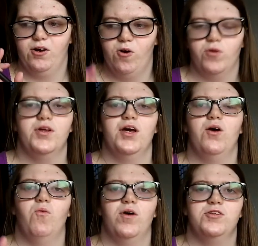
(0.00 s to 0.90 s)
only
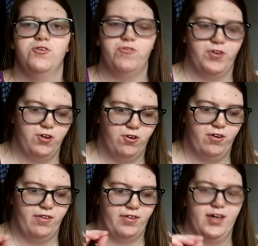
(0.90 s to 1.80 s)
want to
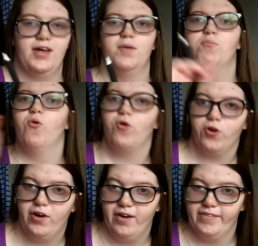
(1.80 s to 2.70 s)
fill the
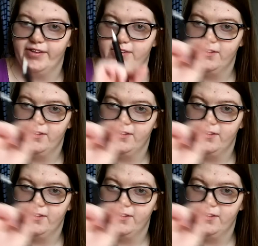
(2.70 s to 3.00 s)
border of it.